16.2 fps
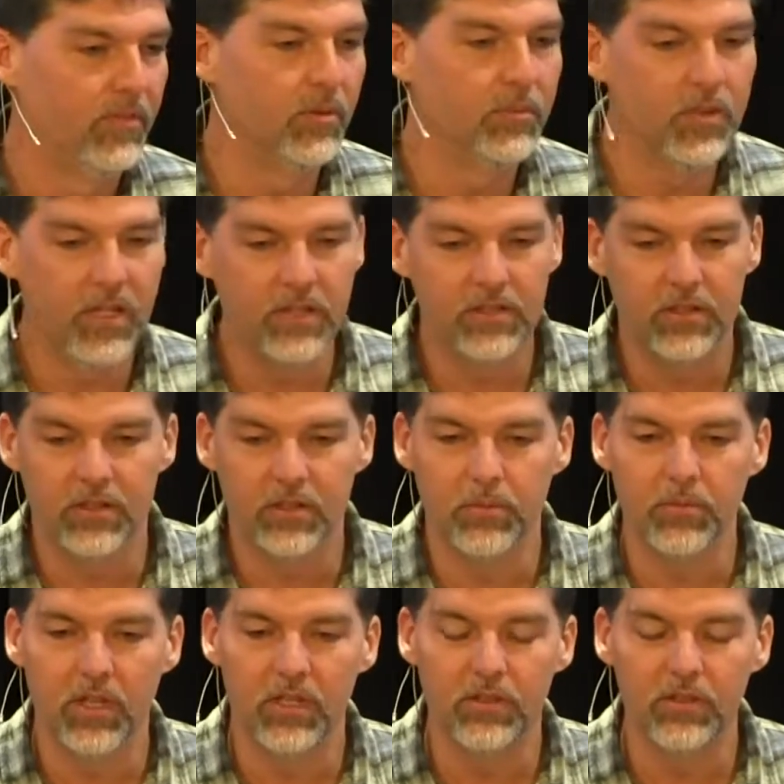Some things,
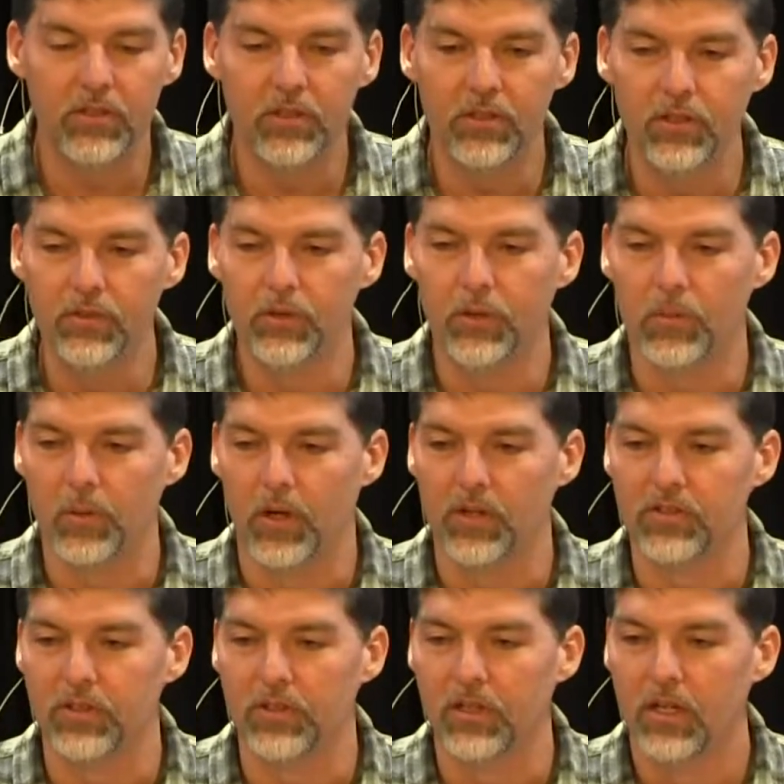some things you can do to a
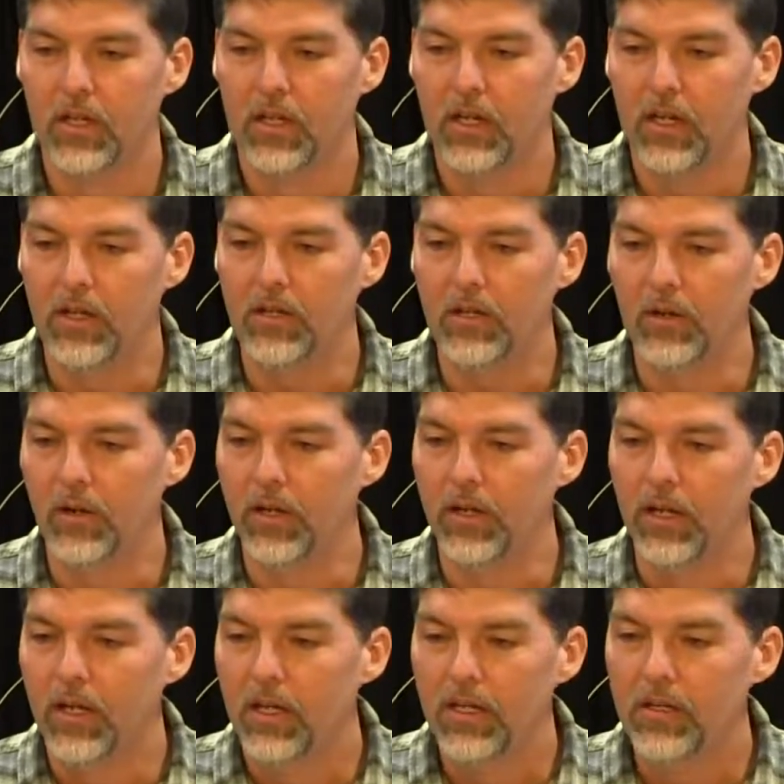person, and you're
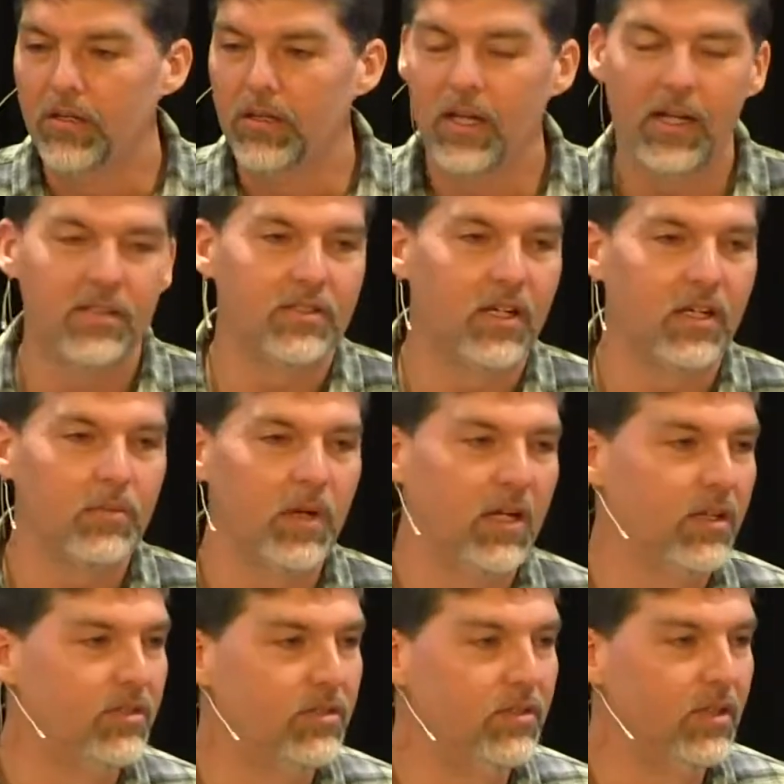going, you can't take
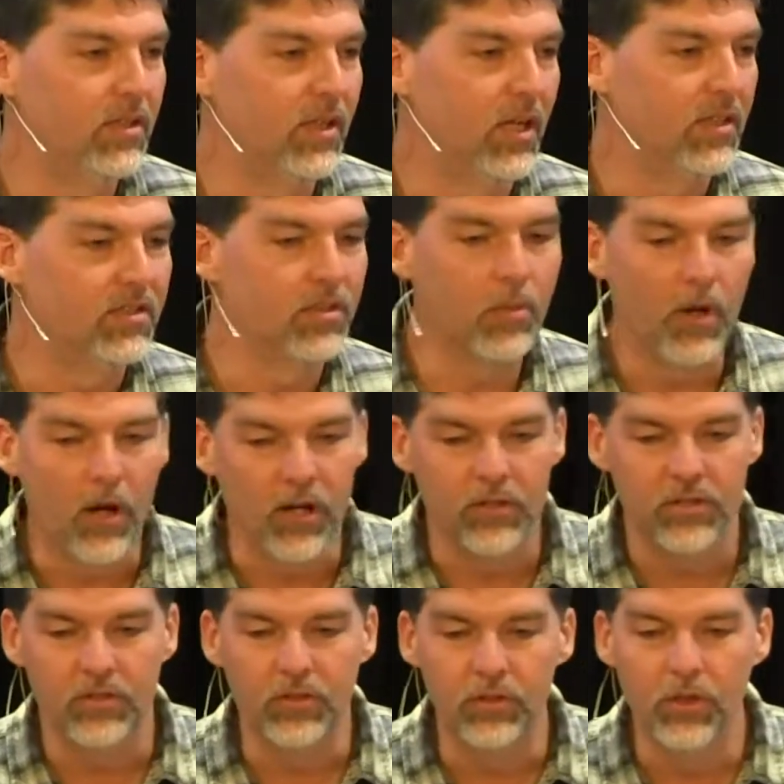back that you did that. Some
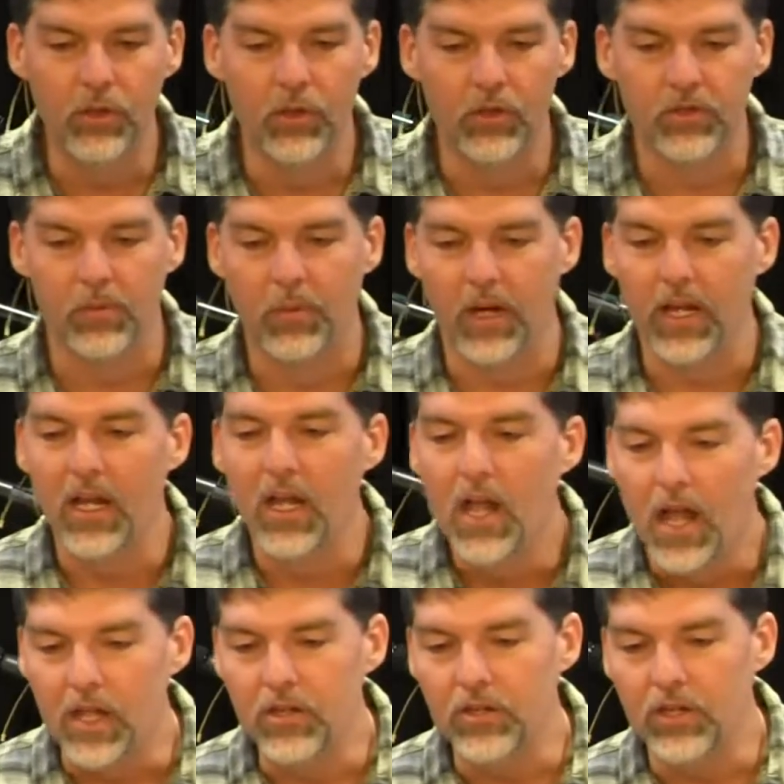hurts you do to somebody,
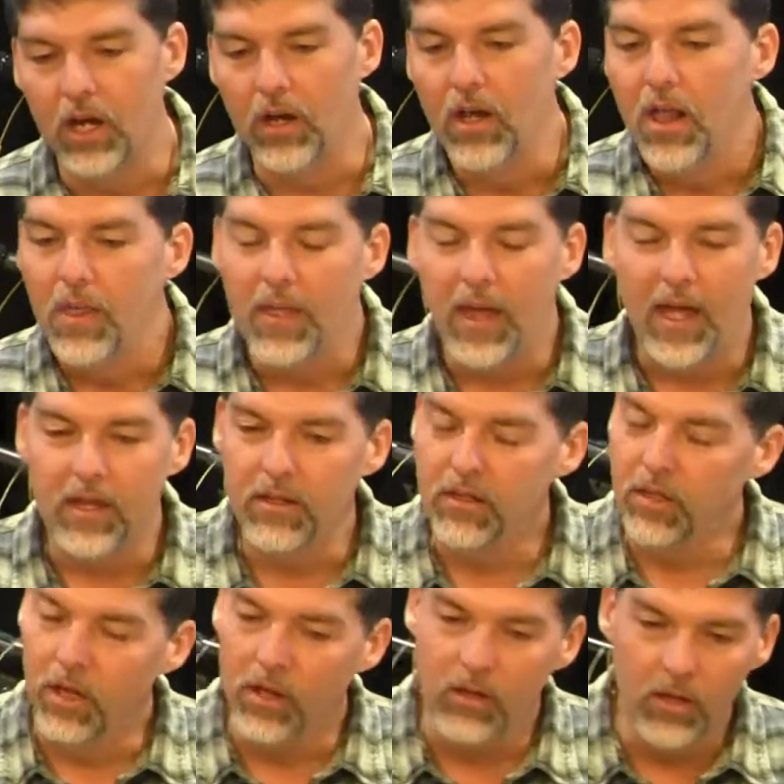and you go, that,
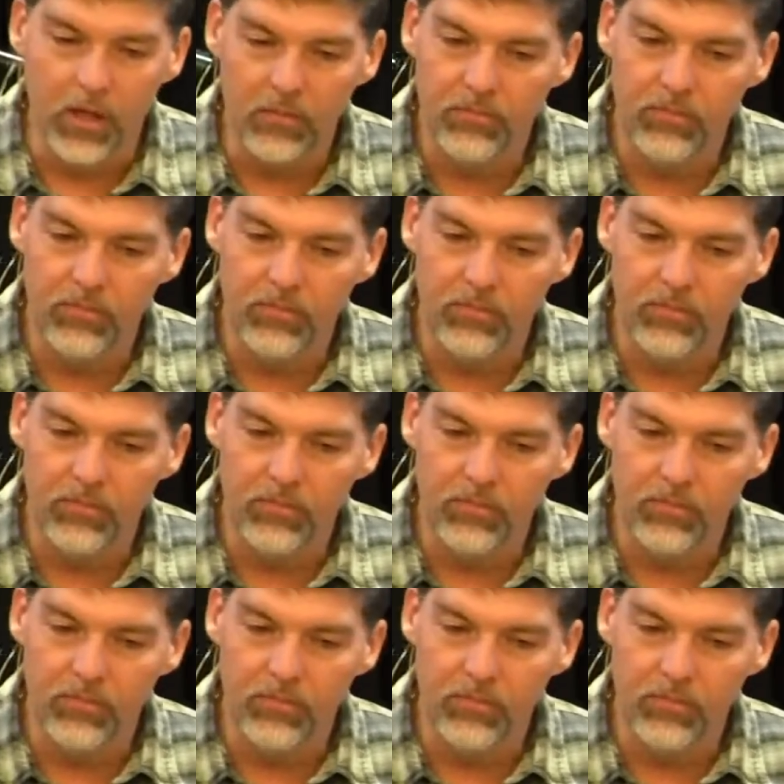you know, it,